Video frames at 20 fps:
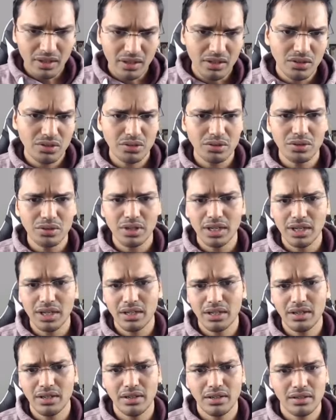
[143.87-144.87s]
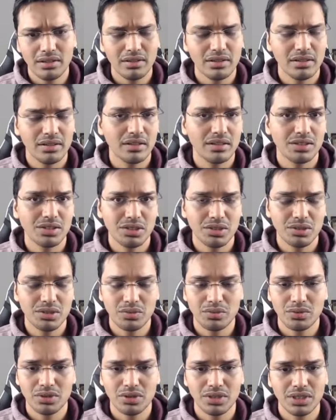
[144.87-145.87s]
So I
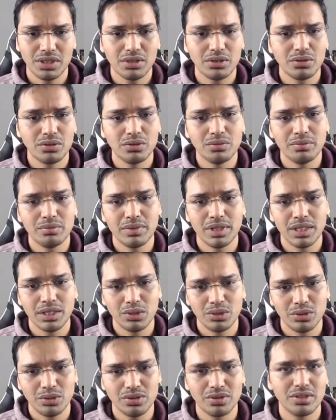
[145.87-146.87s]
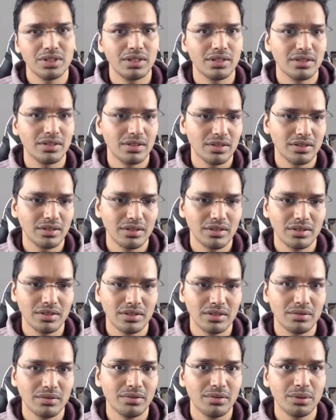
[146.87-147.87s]
just wanted to make sure that the